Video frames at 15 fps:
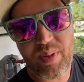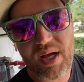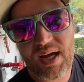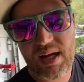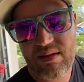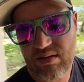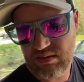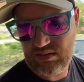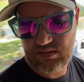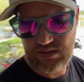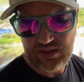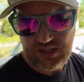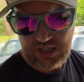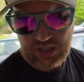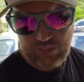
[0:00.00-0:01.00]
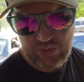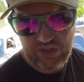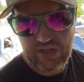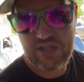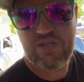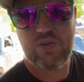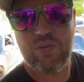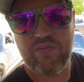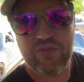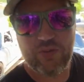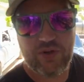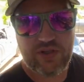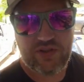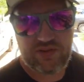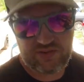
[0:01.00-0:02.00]
a bath and be nice to them for
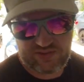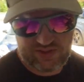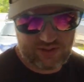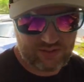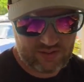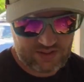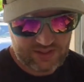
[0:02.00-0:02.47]
once. So